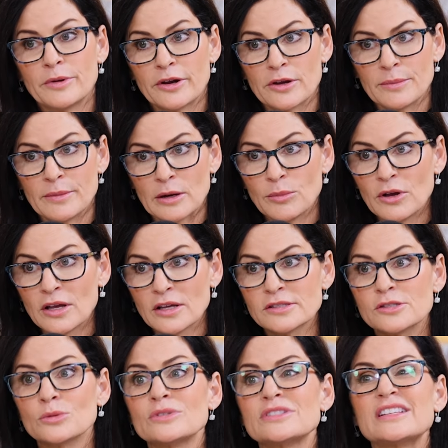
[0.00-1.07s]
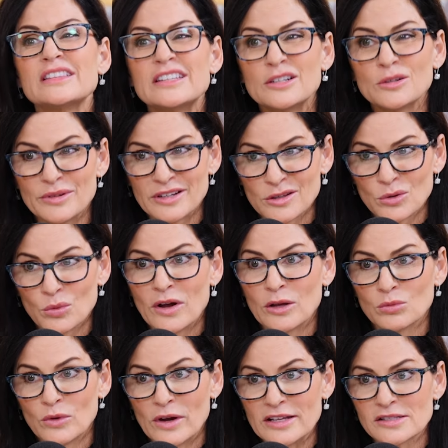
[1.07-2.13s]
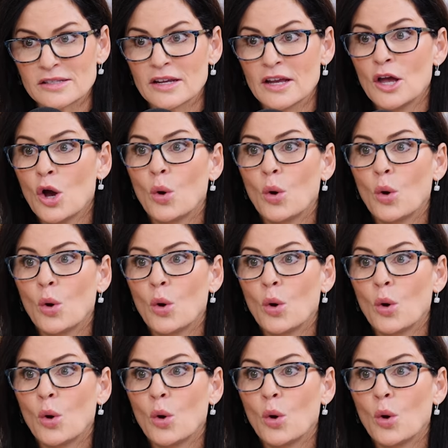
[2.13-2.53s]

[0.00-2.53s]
in perimenopause, so it's a little bit of the Wild West.